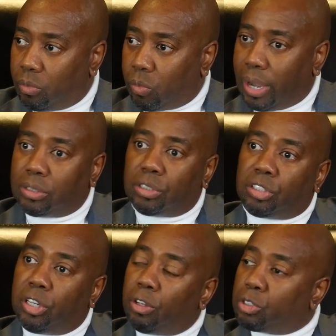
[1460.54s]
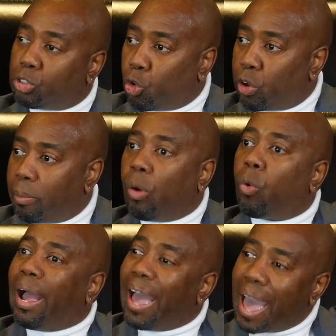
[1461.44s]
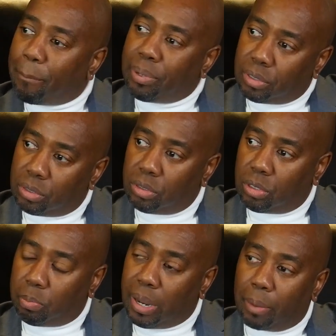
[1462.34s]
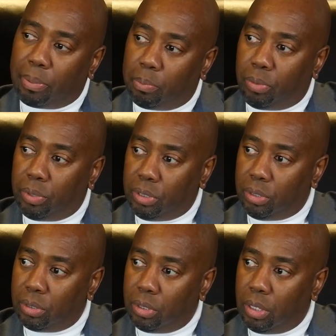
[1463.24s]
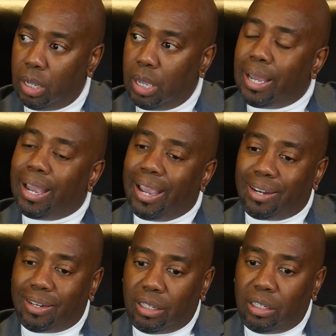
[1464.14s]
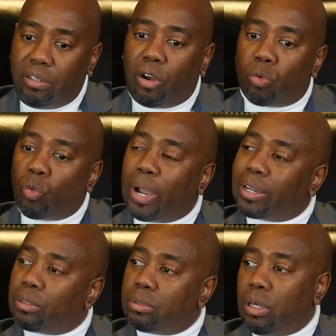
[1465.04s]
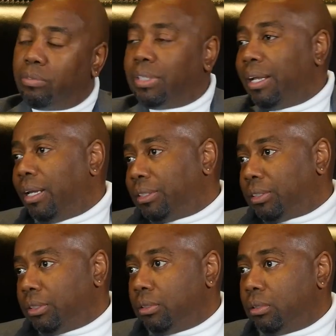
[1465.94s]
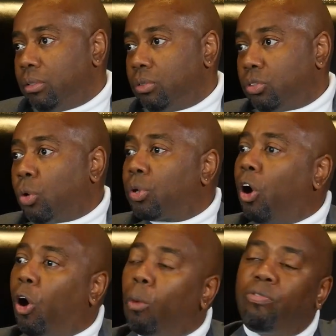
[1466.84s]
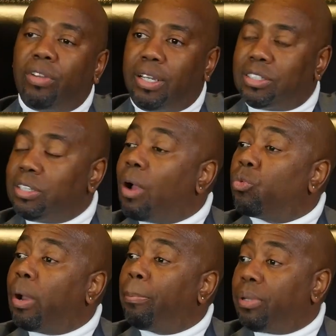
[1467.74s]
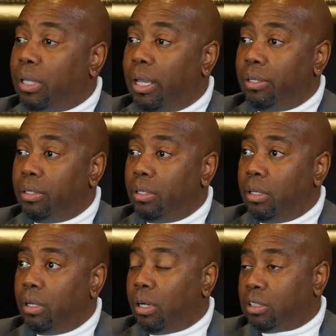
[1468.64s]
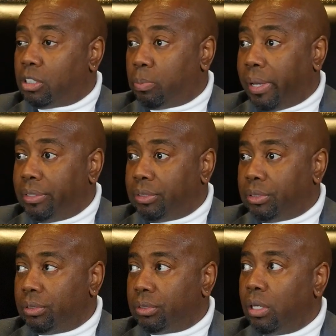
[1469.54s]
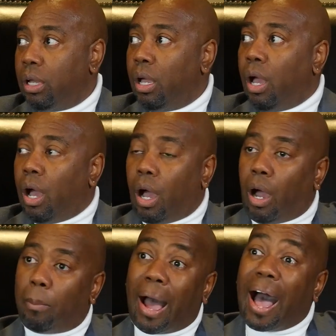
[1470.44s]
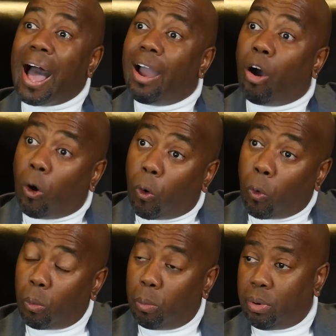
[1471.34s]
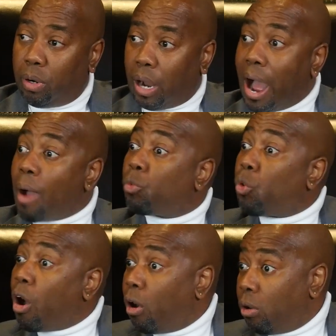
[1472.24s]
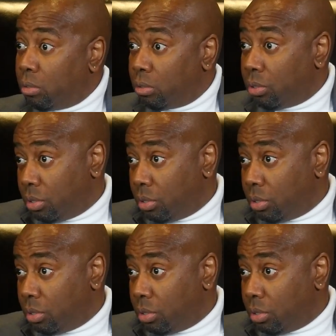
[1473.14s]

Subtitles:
right? To tell the story about what happened to black people here and leave a record of that lesson so that hopefully it's not replicated in other spaces. I hope I'm wrong